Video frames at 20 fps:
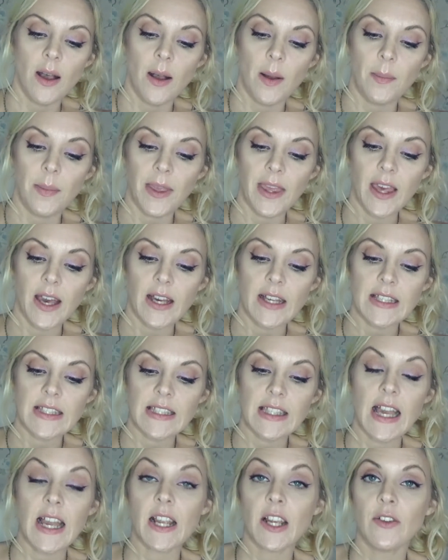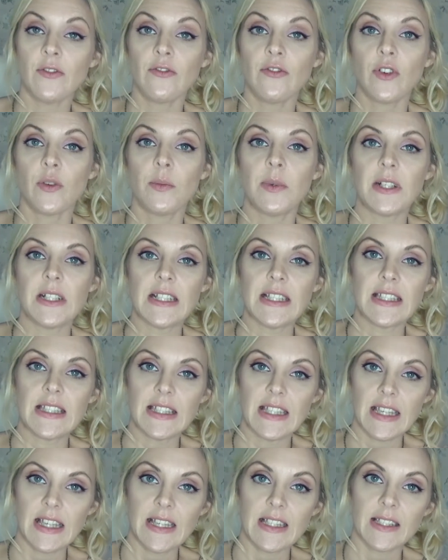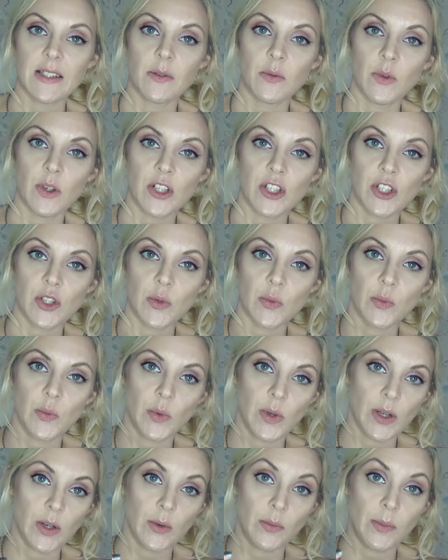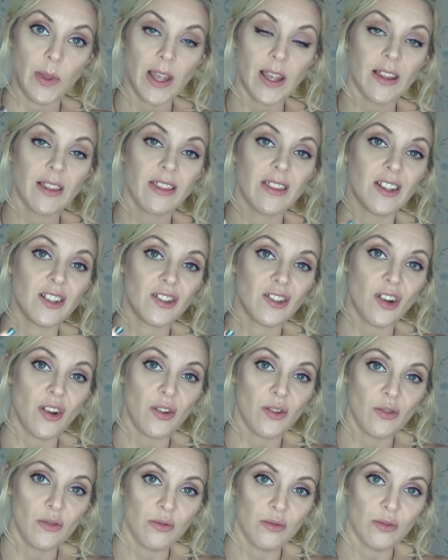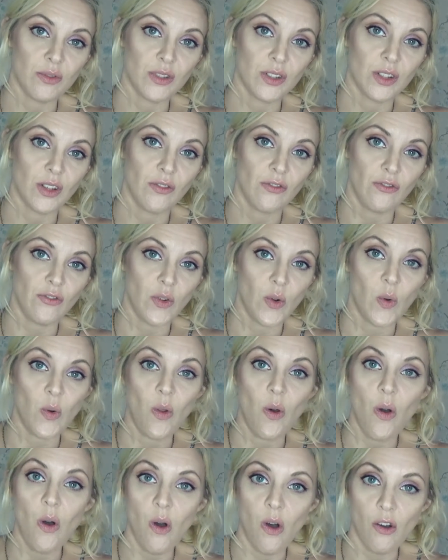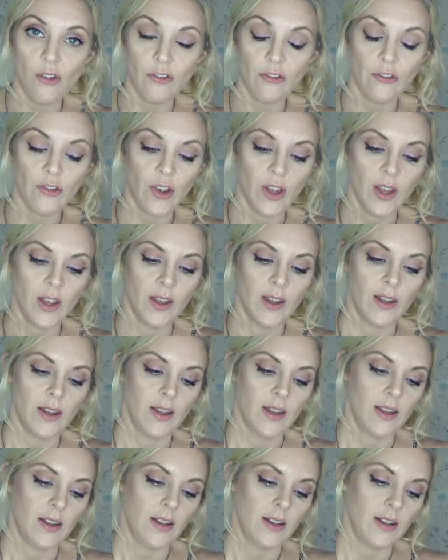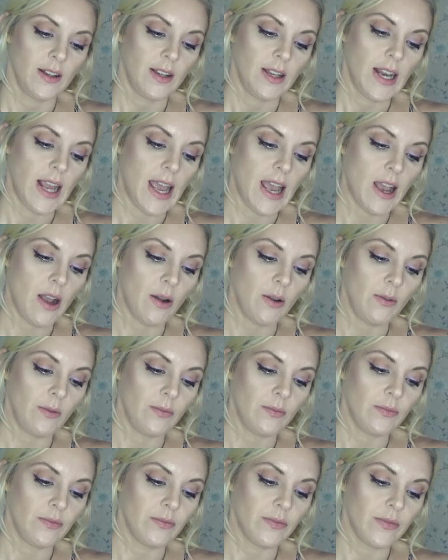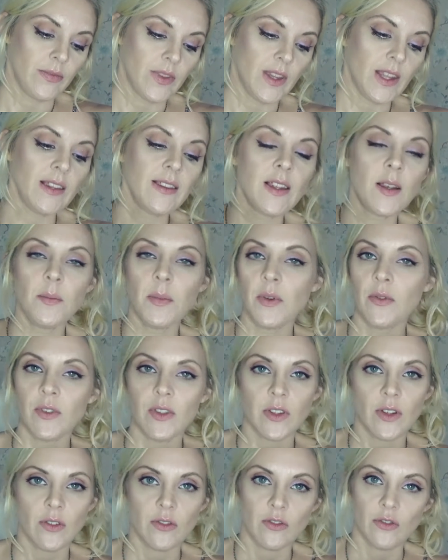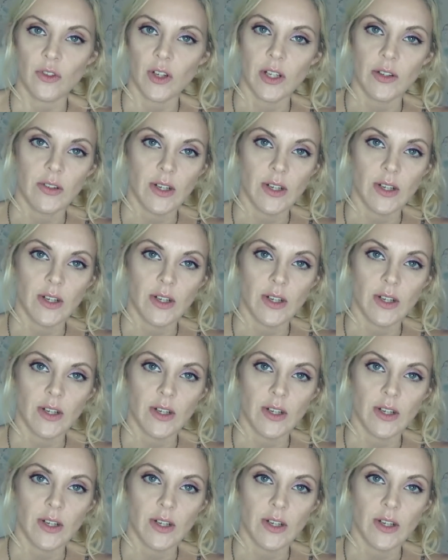because that can form a disease which will make the toes fall off. Now this can be resolved really